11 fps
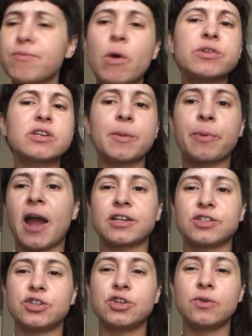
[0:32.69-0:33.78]
I wasn't gonna
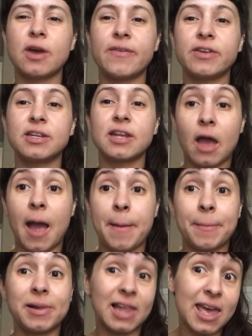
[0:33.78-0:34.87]
practice too heavy today. I'm
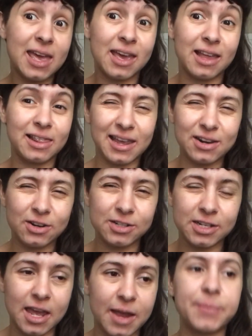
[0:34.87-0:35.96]
playing later
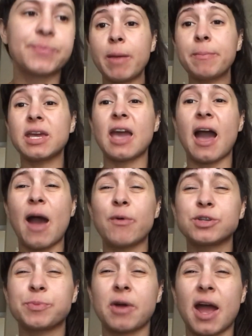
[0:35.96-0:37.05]
today, but yeah, I was
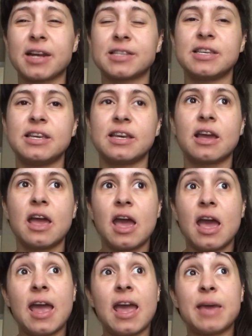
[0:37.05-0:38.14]
just practicing
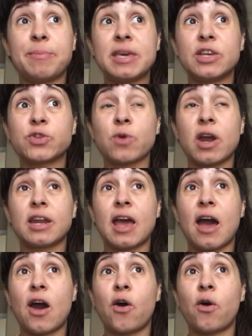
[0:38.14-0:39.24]
a piece right
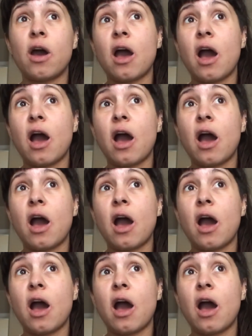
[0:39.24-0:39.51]
now.